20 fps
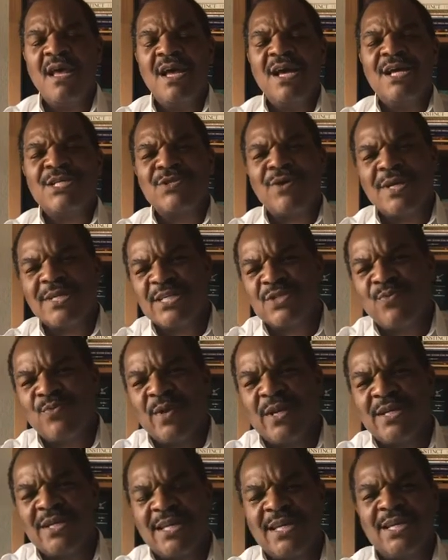So I just
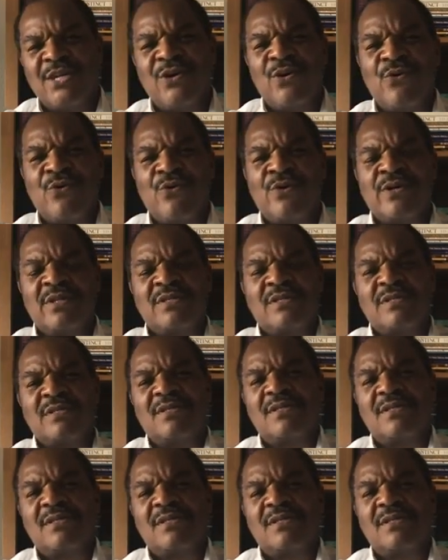wanted to get on